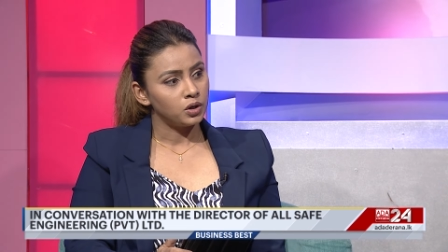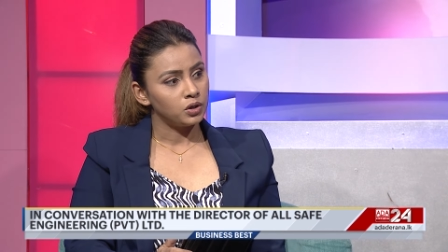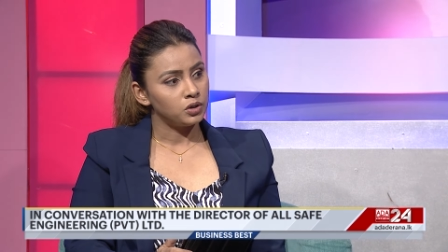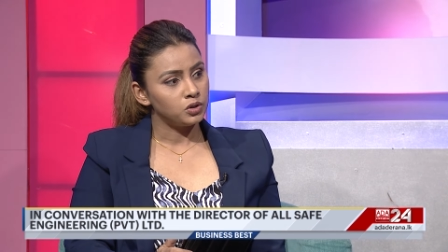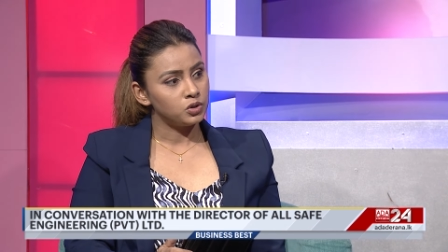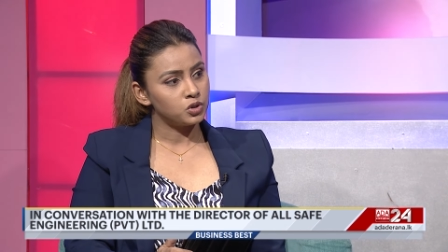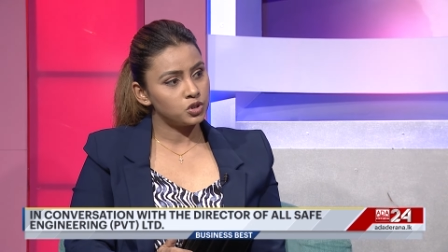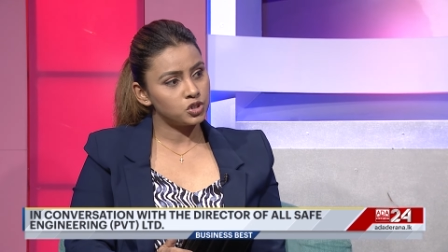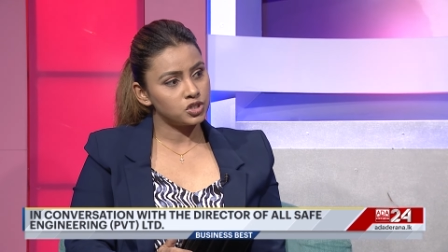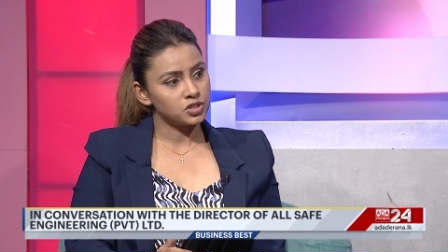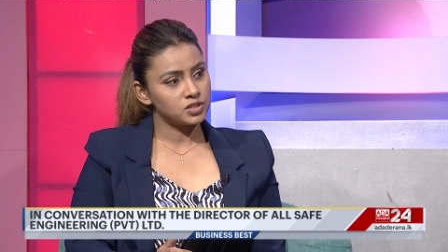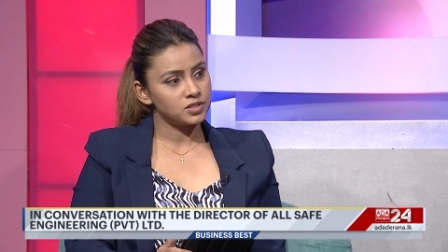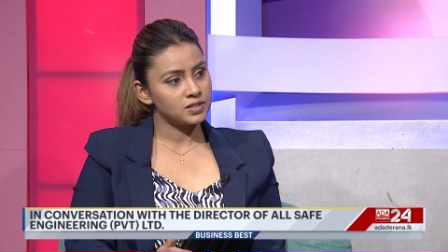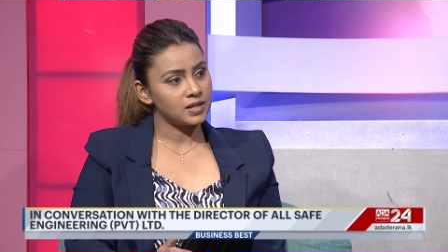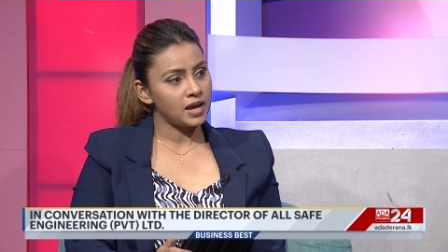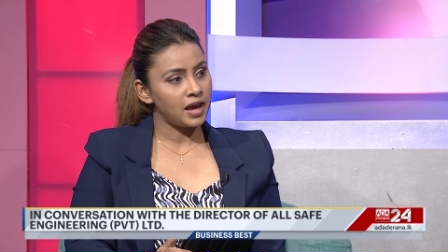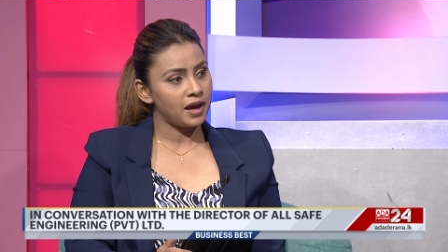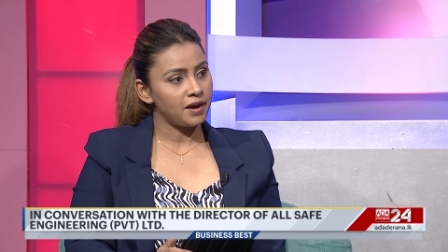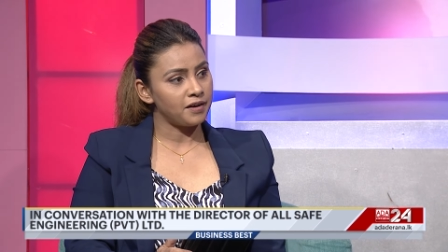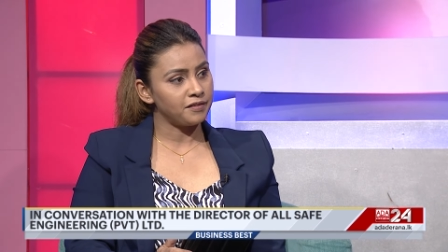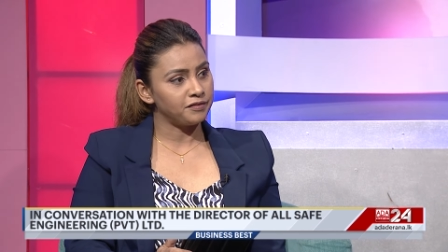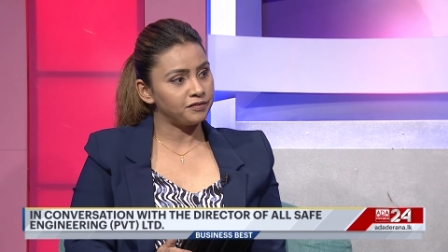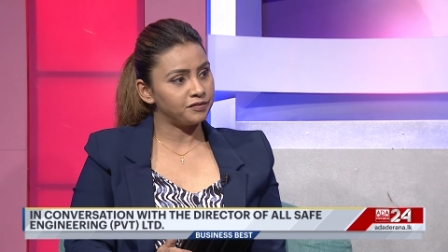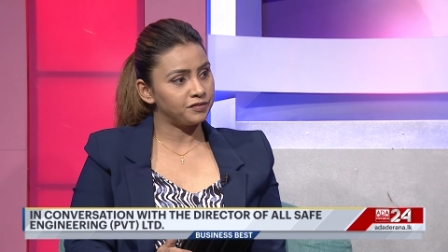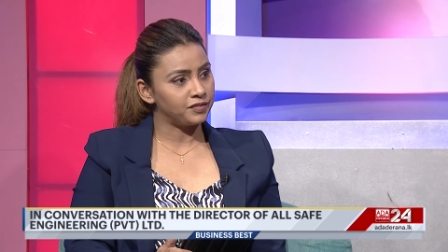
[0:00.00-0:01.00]
you just
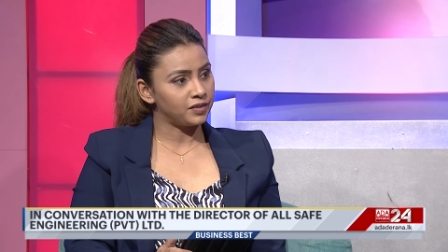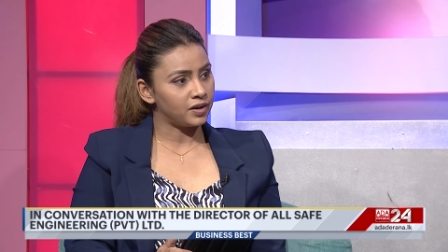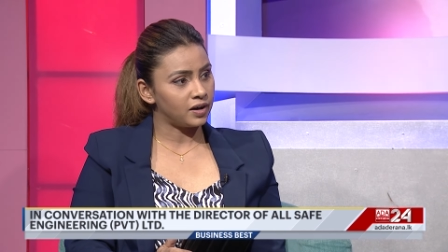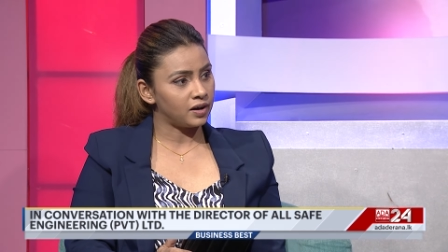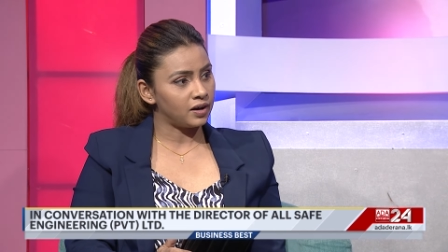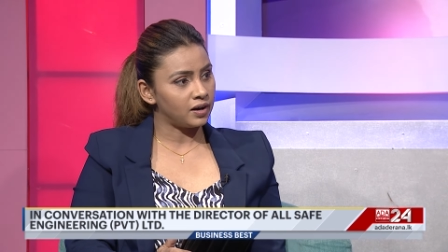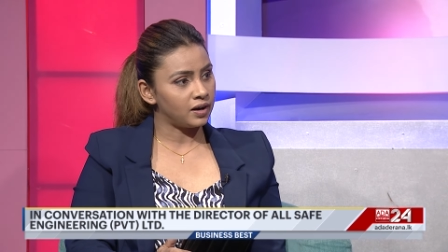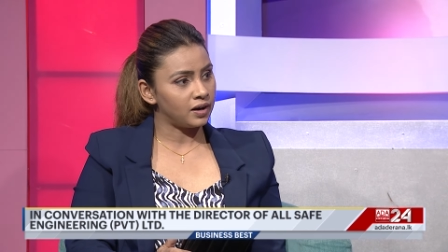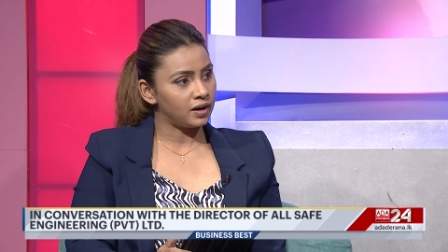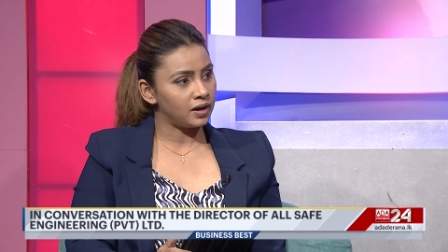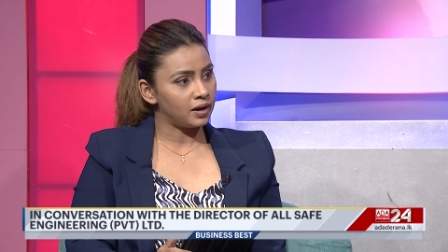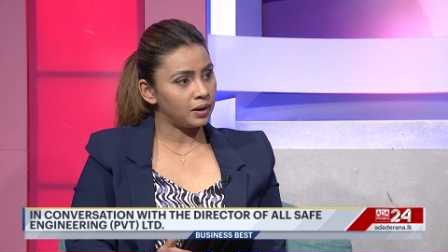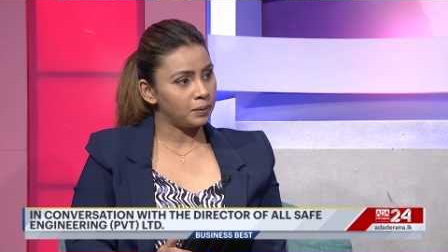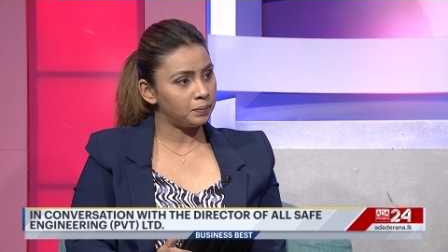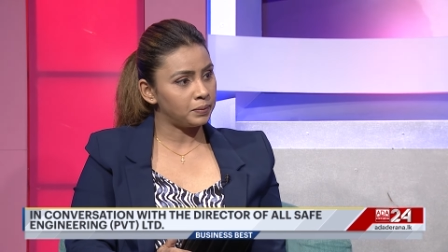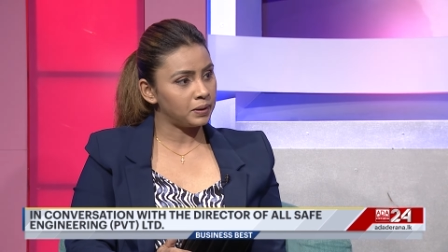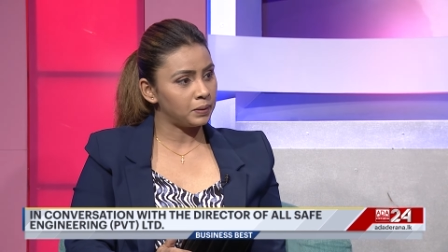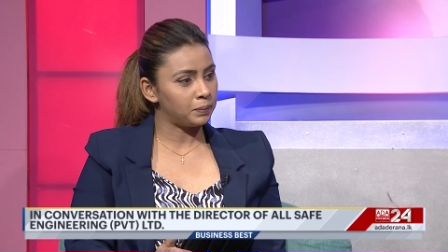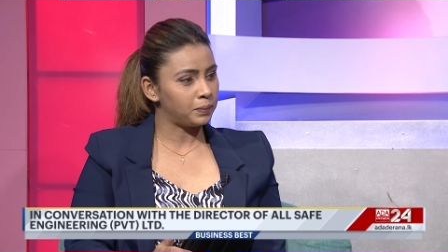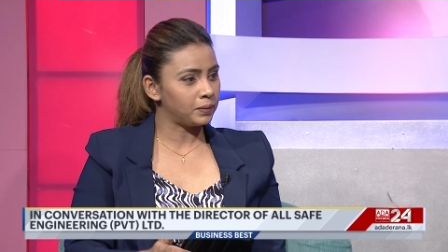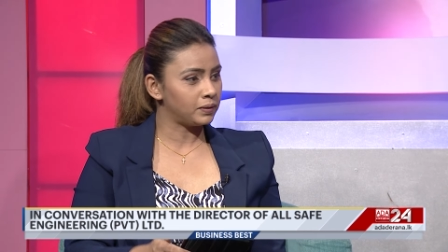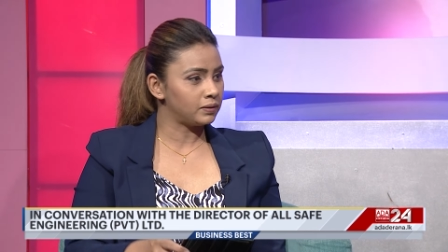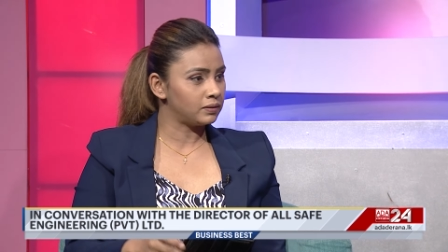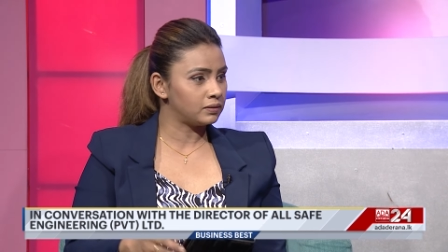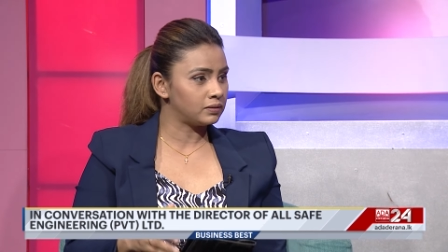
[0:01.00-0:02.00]
have uh,
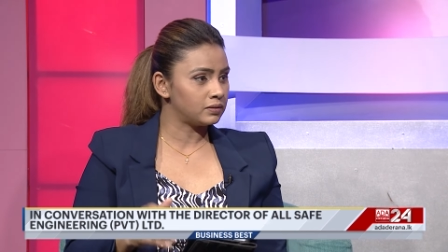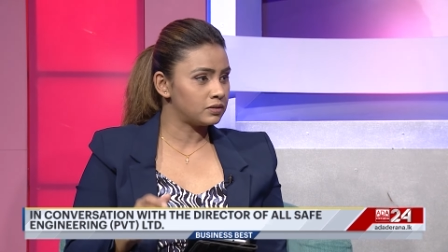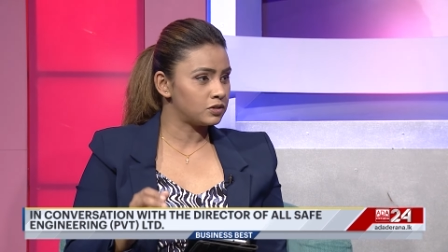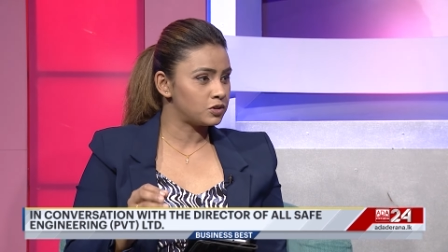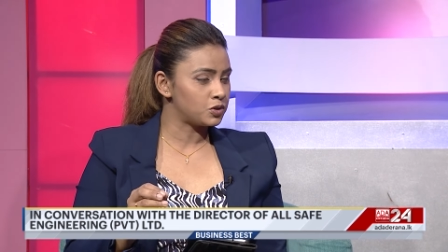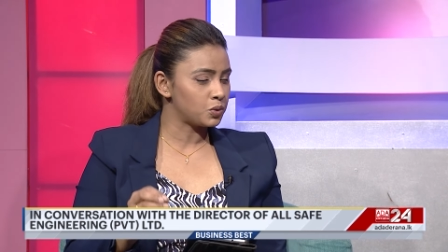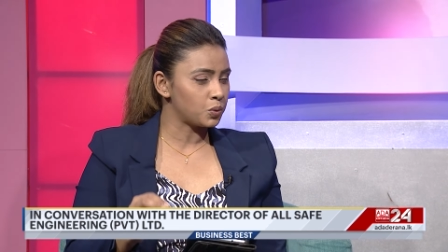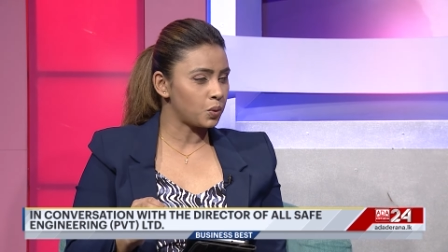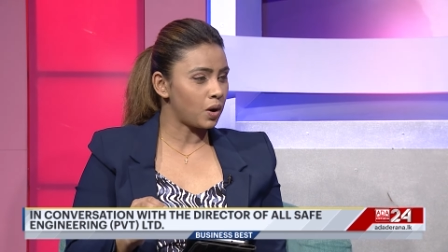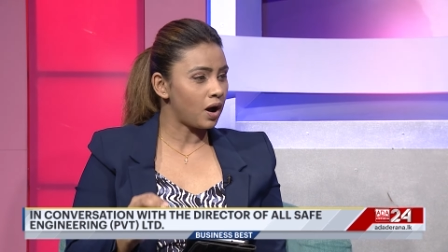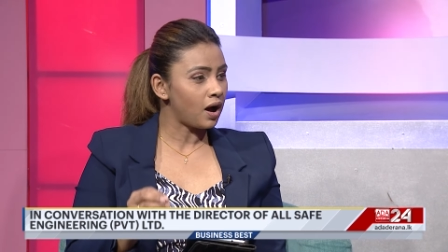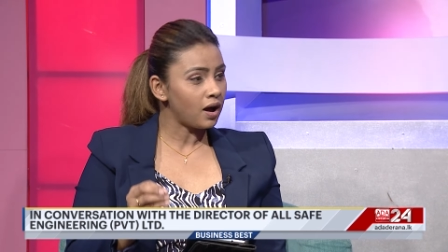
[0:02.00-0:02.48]
people to